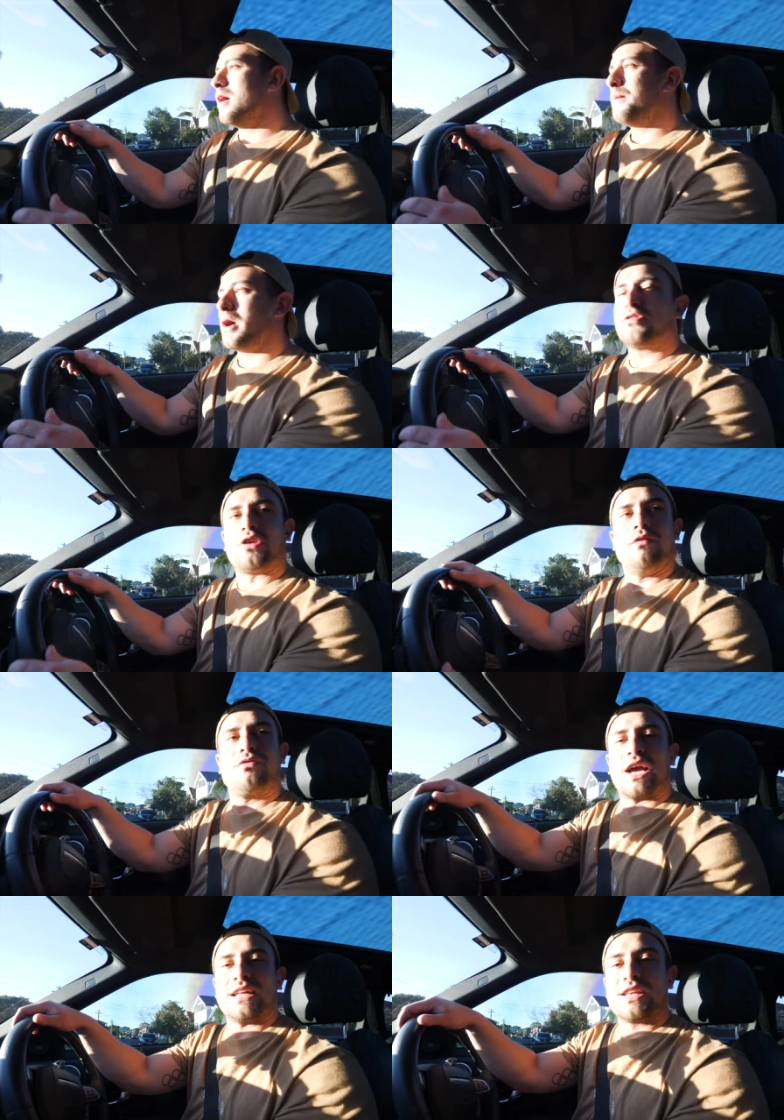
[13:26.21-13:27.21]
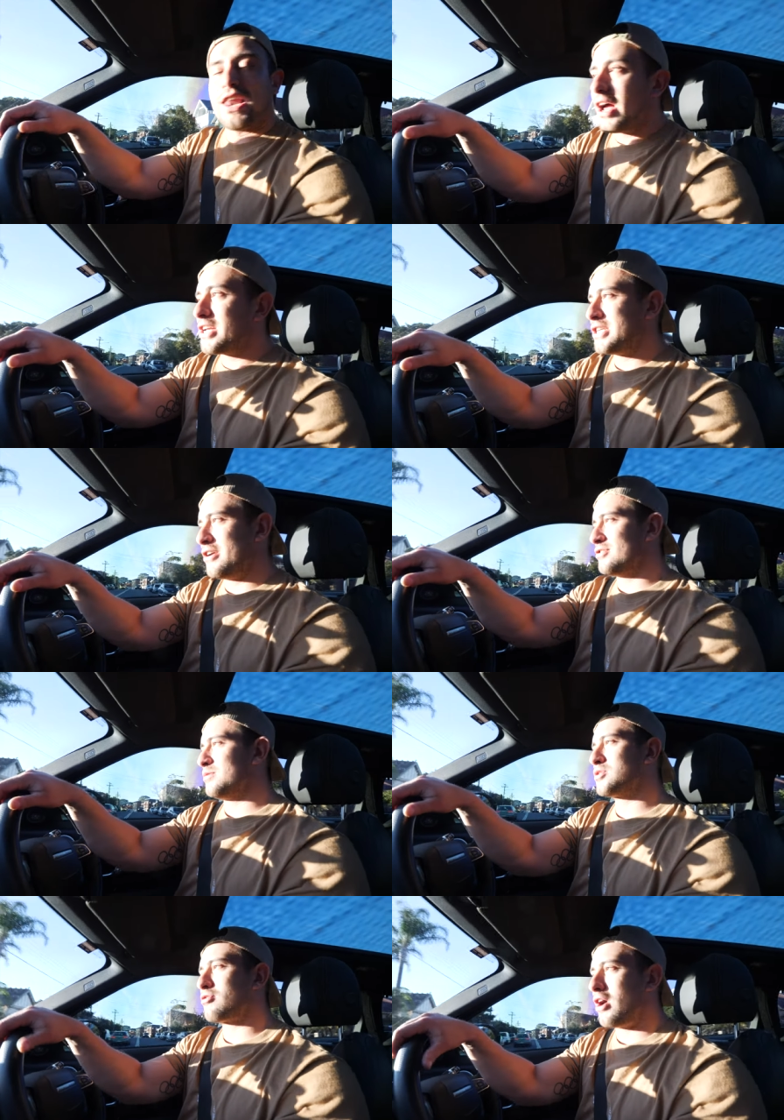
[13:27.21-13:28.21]
But don't forget to like, share, and
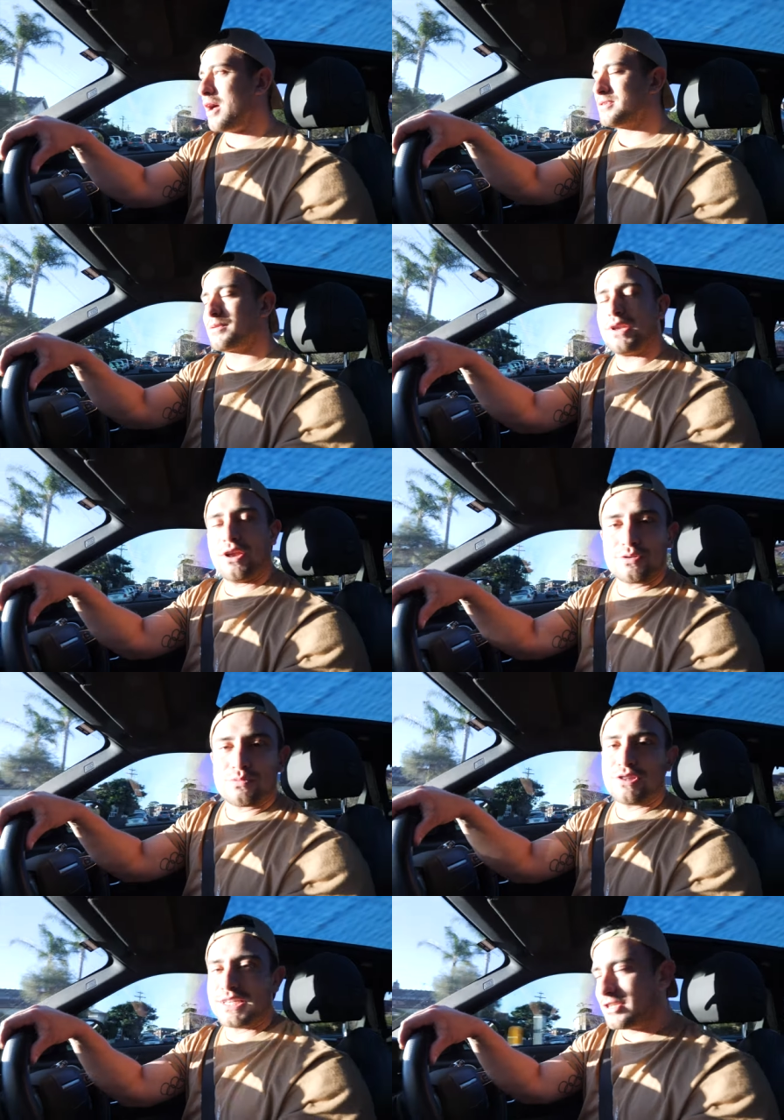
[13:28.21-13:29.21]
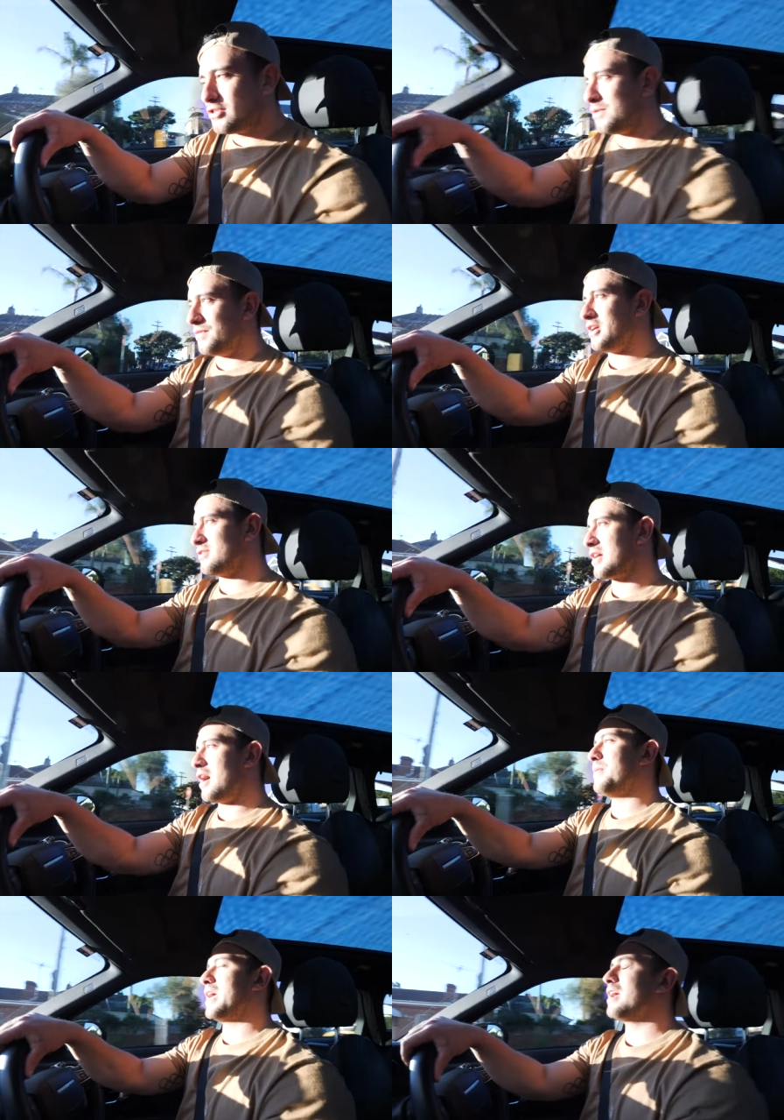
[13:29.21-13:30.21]
subscribe. There's gonna be loads more of these YouTube videos
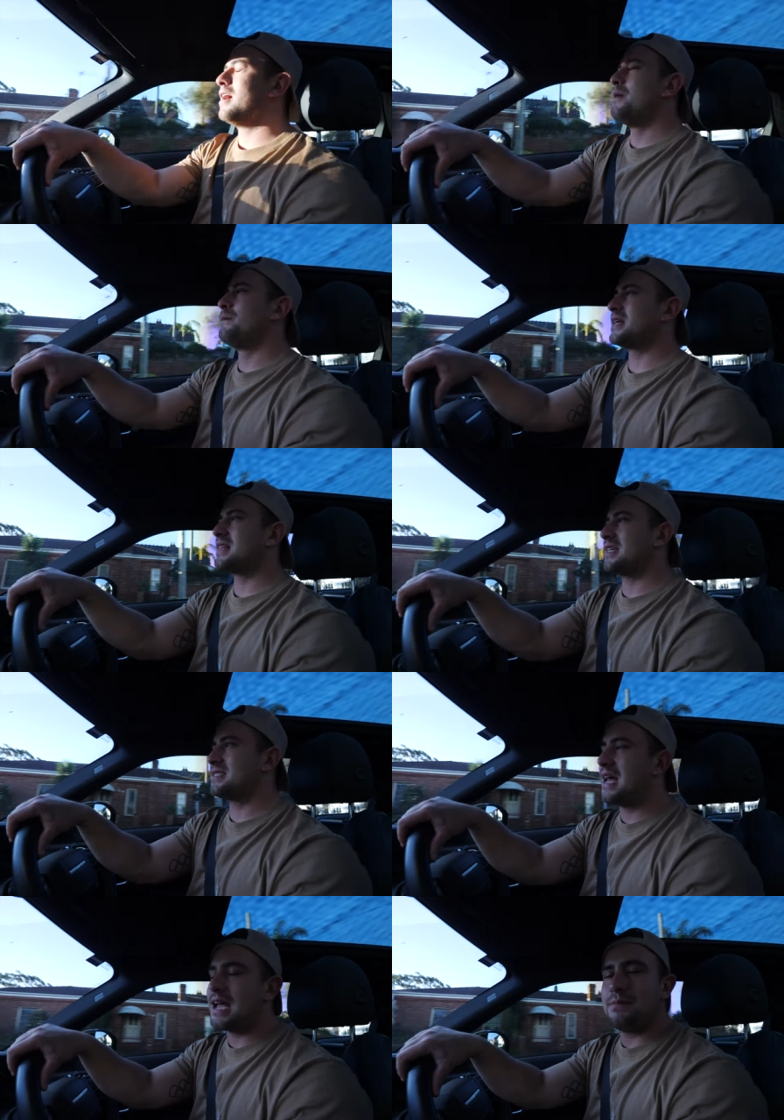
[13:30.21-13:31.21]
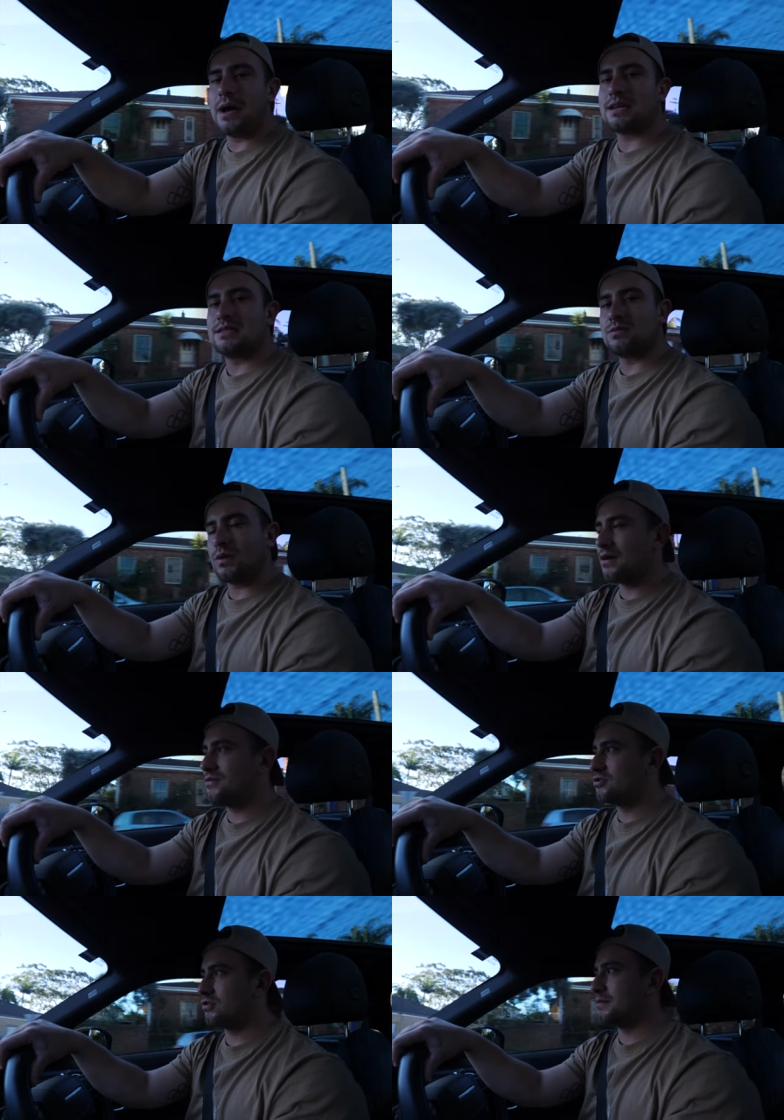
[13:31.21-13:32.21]
coming. Big thanks to Apex as well for
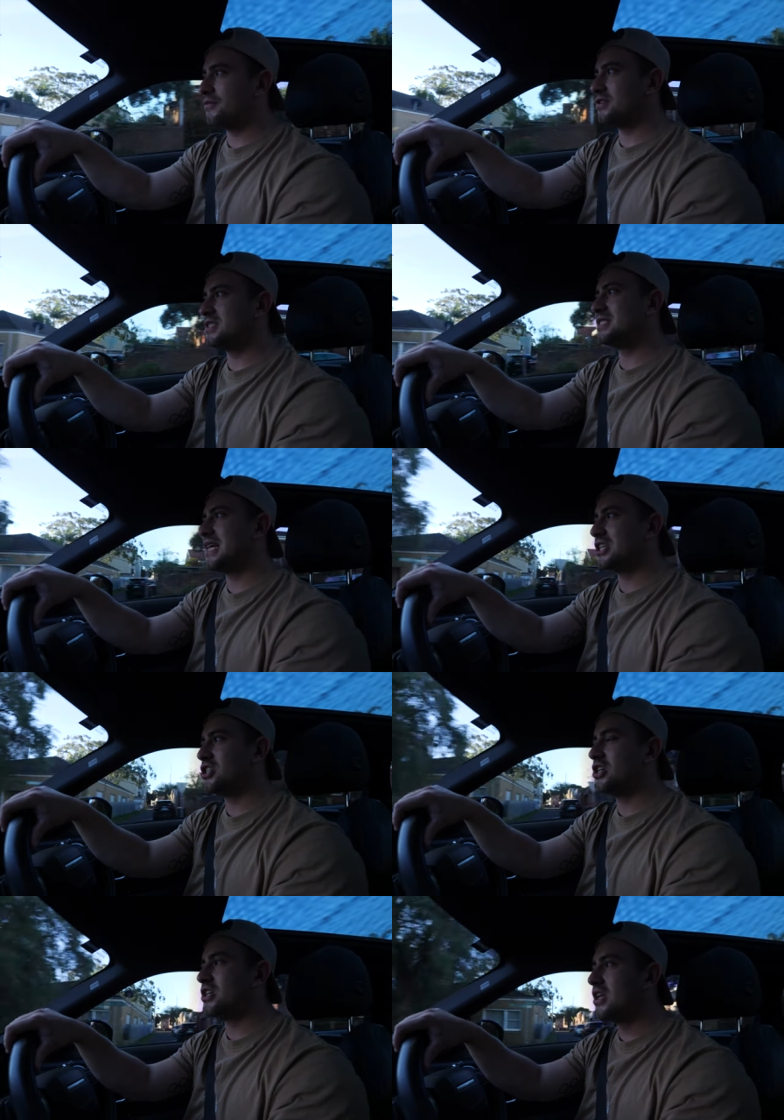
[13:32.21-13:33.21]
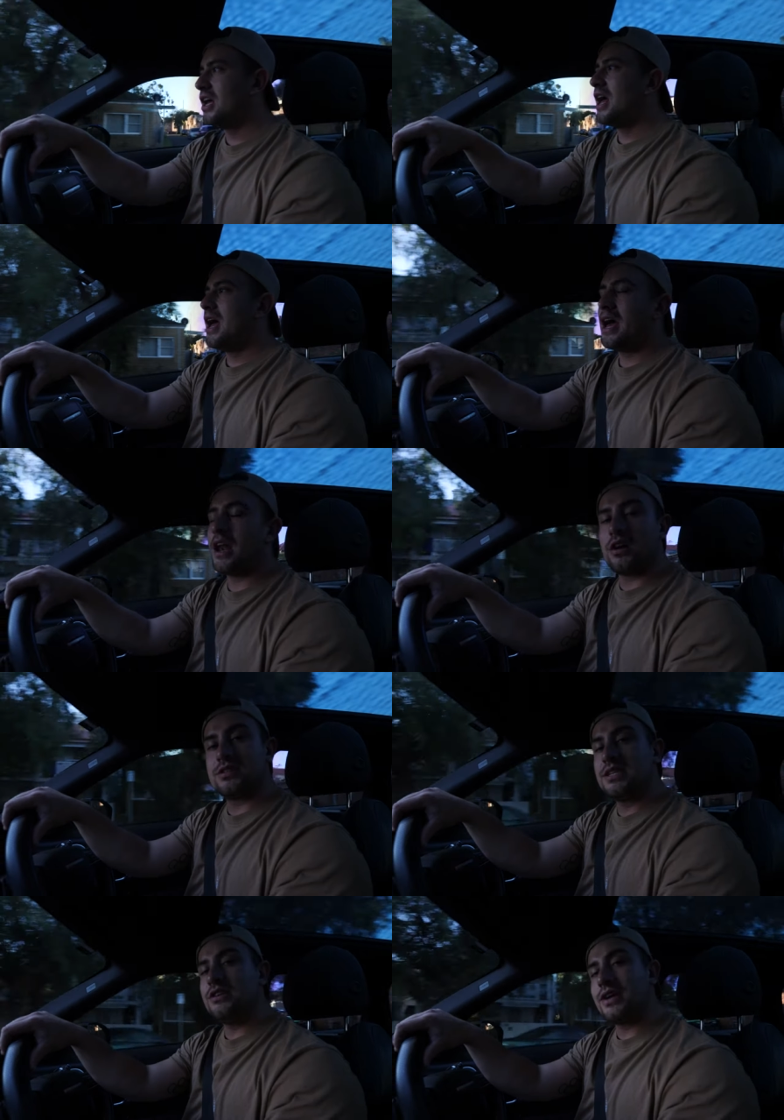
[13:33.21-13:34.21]
joining me for a session. And I'll
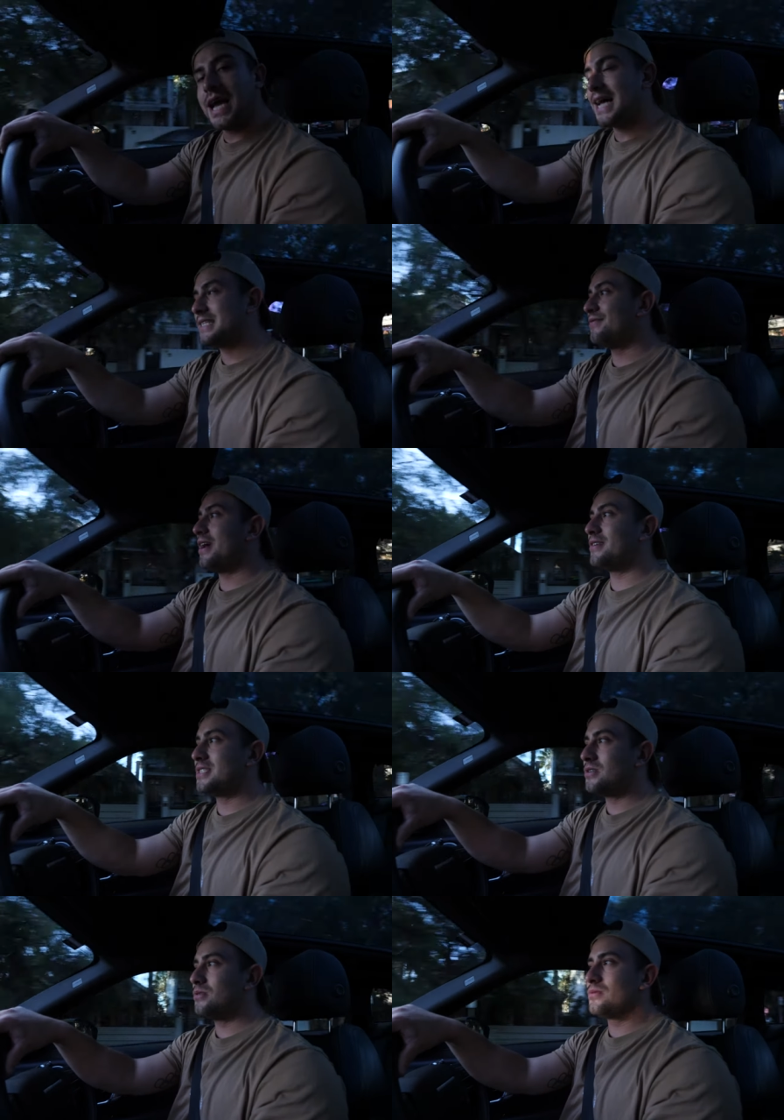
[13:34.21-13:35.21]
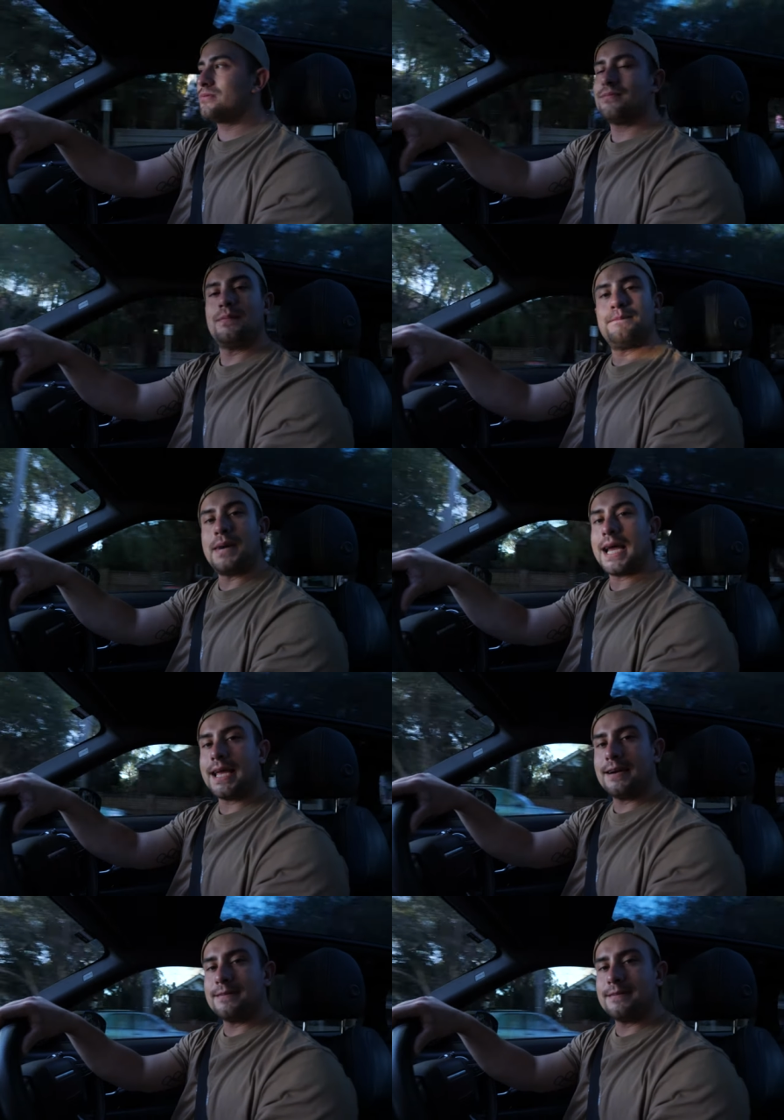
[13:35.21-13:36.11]
see you guys very soon. Bye.